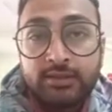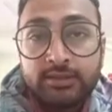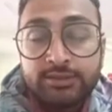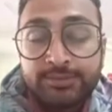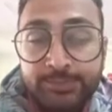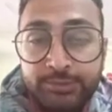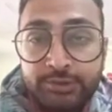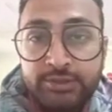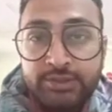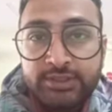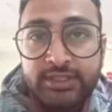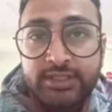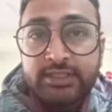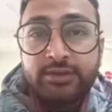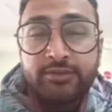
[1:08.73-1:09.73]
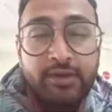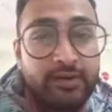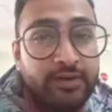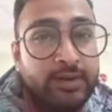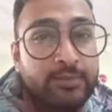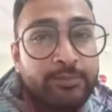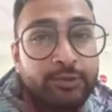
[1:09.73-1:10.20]
Sports is a
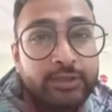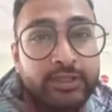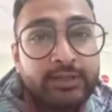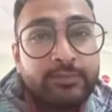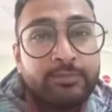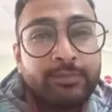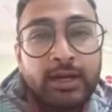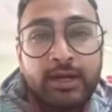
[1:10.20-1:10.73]
very important